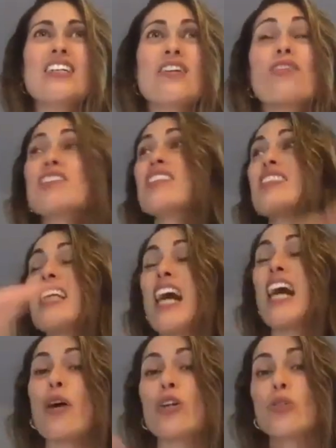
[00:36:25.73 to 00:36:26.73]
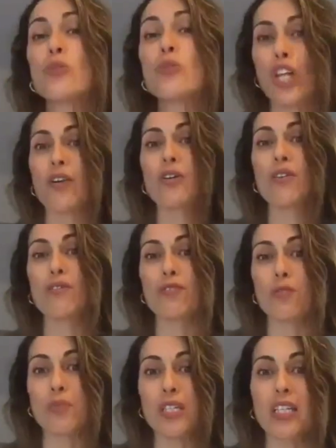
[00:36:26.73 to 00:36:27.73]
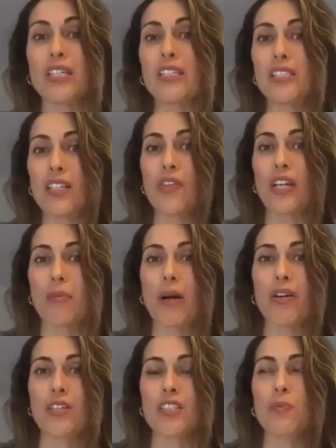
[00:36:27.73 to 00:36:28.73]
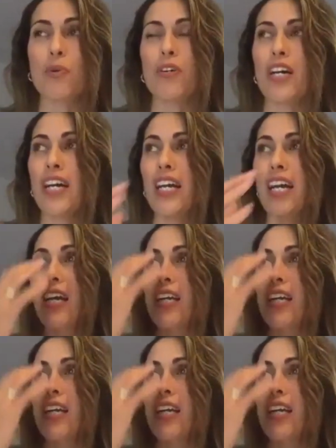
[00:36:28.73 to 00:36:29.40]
this is now a new channel for me to think about exploring.